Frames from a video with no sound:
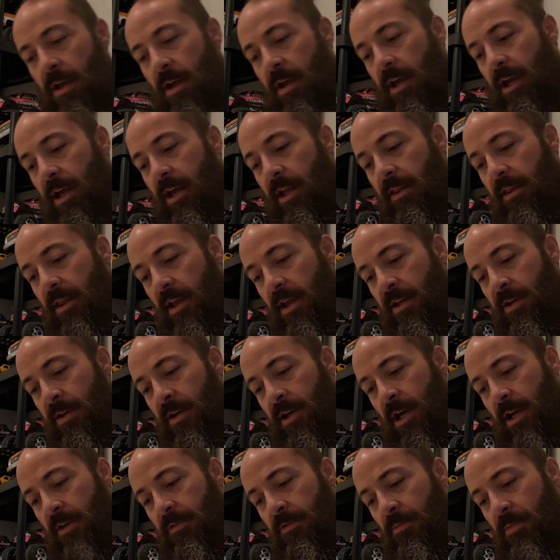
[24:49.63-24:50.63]
And thank you
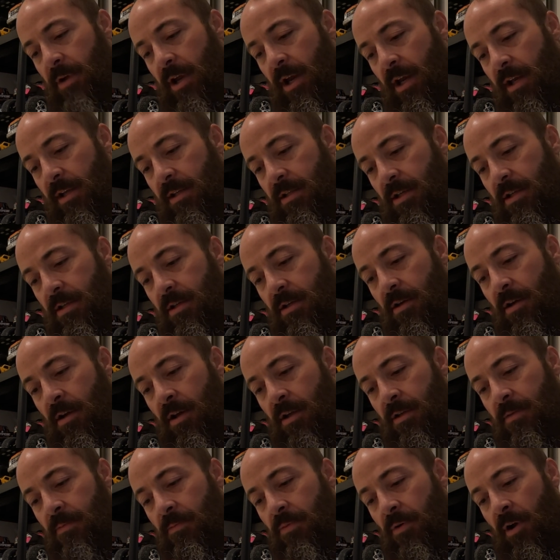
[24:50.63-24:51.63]
guys for making such an
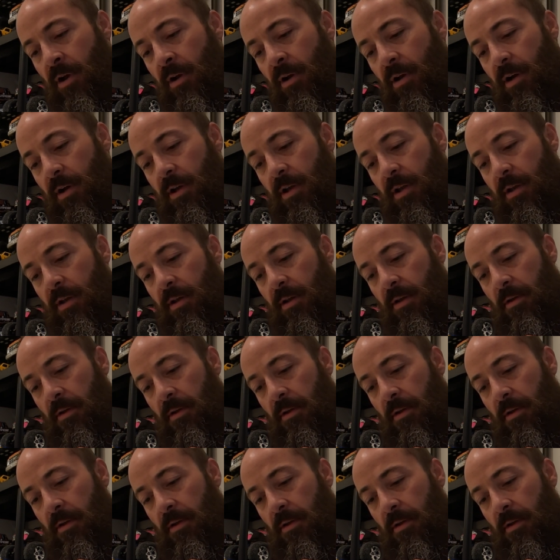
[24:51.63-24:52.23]
awesome product.